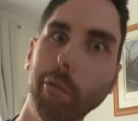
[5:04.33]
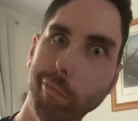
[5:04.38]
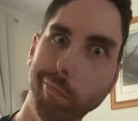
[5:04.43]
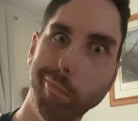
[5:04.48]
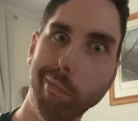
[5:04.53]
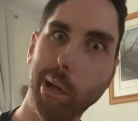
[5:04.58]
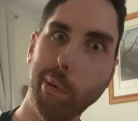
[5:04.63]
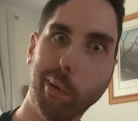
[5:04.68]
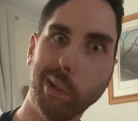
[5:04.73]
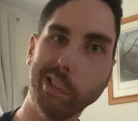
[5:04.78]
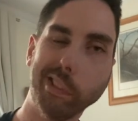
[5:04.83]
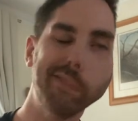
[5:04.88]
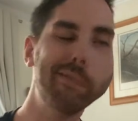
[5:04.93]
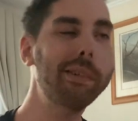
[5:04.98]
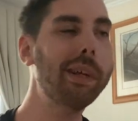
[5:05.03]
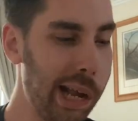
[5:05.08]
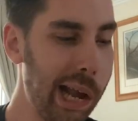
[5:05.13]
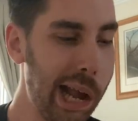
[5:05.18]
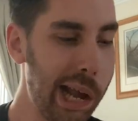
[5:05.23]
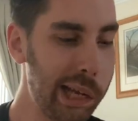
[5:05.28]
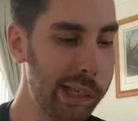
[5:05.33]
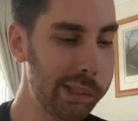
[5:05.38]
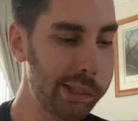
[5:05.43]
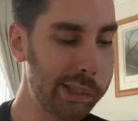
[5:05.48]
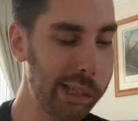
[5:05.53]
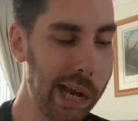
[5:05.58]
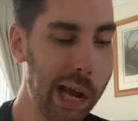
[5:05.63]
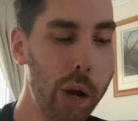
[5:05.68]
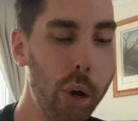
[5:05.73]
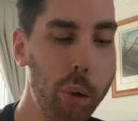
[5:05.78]
It wasn't. And
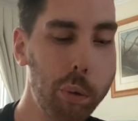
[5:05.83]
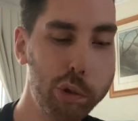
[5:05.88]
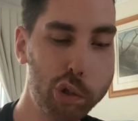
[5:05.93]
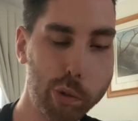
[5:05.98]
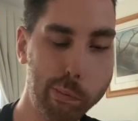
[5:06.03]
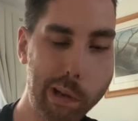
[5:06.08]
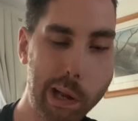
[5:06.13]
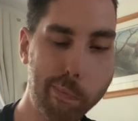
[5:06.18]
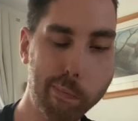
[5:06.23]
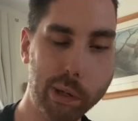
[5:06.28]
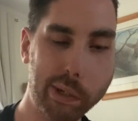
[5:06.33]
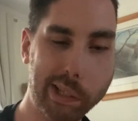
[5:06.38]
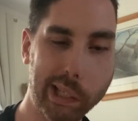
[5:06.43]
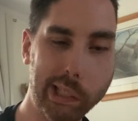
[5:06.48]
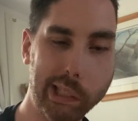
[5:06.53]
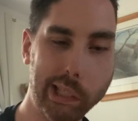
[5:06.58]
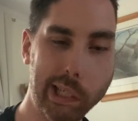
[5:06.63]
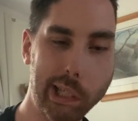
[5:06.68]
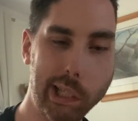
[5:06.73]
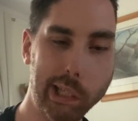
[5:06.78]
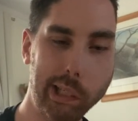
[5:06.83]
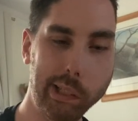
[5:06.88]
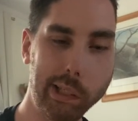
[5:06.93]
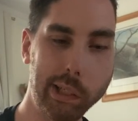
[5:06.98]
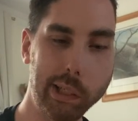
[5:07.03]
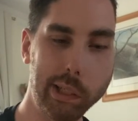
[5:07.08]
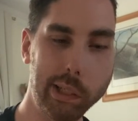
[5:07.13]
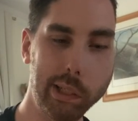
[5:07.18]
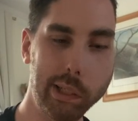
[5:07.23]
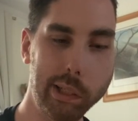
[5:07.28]
I always remember thinking,
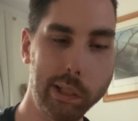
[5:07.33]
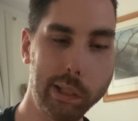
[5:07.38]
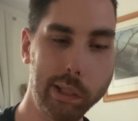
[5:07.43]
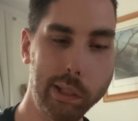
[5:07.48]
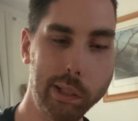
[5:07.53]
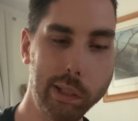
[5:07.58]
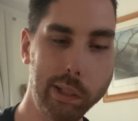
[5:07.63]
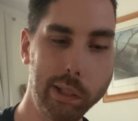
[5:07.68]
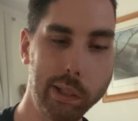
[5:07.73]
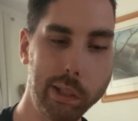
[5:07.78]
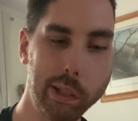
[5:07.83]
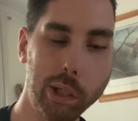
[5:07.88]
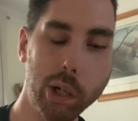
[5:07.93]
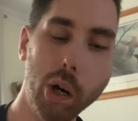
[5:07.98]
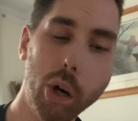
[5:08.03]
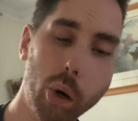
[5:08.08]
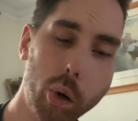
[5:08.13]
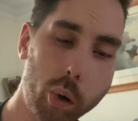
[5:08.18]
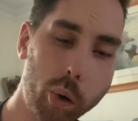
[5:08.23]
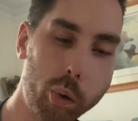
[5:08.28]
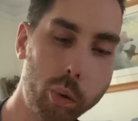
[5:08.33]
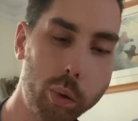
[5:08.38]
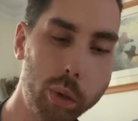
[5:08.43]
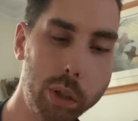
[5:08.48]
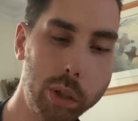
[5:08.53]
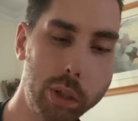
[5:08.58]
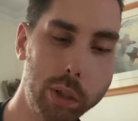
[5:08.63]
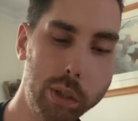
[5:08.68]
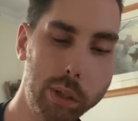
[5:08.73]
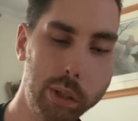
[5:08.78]
oh,
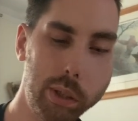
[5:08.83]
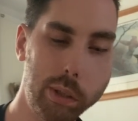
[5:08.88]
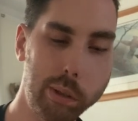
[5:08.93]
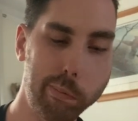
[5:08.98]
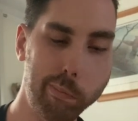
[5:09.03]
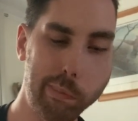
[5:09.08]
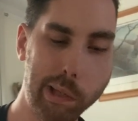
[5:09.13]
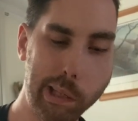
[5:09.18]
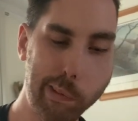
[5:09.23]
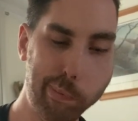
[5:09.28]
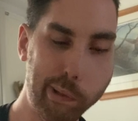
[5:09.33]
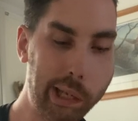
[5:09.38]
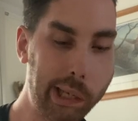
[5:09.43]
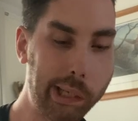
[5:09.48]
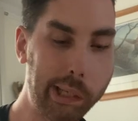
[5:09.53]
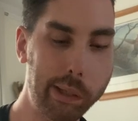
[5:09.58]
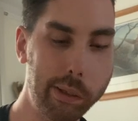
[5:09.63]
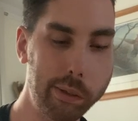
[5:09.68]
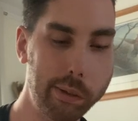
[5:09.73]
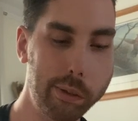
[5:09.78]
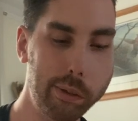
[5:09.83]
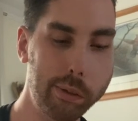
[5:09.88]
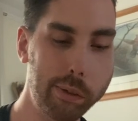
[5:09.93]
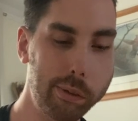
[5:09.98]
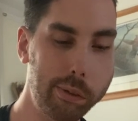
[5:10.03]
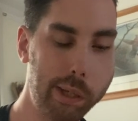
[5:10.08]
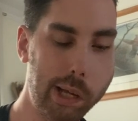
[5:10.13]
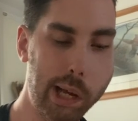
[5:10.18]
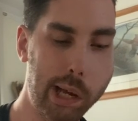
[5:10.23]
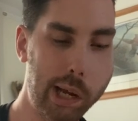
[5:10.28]
maybe,
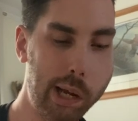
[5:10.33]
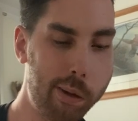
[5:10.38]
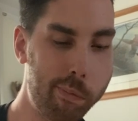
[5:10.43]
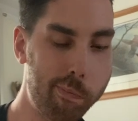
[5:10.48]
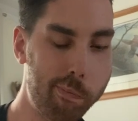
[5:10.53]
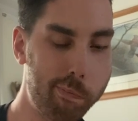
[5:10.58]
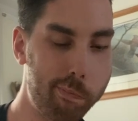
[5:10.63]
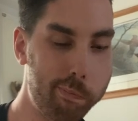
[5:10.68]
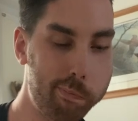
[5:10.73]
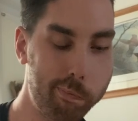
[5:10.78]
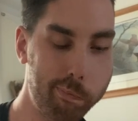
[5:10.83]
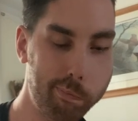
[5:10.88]
um,